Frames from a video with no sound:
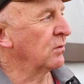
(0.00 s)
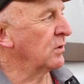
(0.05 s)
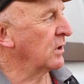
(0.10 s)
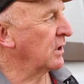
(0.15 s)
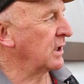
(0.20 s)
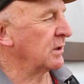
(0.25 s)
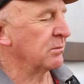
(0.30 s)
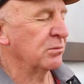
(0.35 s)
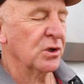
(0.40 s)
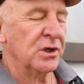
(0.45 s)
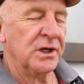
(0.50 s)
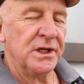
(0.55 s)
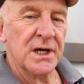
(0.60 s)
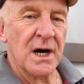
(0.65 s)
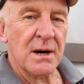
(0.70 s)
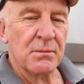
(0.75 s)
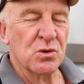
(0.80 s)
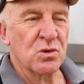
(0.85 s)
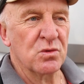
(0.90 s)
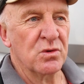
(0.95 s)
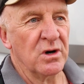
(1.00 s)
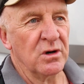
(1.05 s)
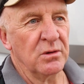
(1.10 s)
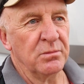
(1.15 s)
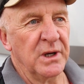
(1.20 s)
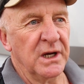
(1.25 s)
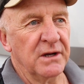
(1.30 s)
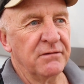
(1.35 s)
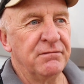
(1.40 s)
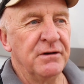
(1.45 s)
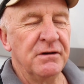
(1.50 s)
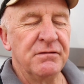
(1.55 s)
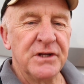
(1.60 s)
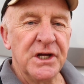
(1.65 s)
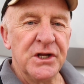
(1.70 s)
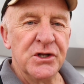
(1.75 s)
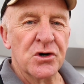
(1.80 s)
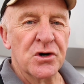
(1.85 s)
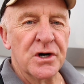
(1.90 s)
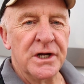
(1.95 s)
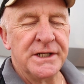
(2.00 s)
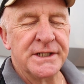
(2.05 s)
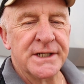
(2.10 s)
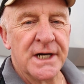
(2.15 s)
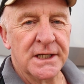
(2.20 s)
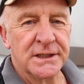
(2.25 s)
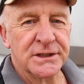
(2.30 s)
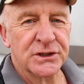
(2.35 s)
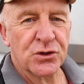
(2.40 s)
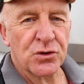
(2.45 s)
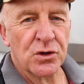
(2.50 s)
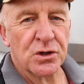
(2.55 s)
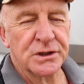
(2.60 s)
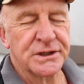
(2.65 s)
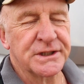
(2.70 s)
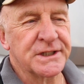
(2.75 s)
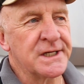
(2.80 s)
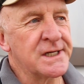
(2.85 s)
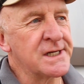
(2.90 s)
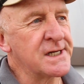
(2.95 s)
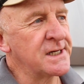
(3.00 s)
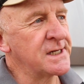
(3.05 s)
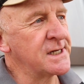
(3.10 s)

We're at a B double, we're about 59 tonnes gross,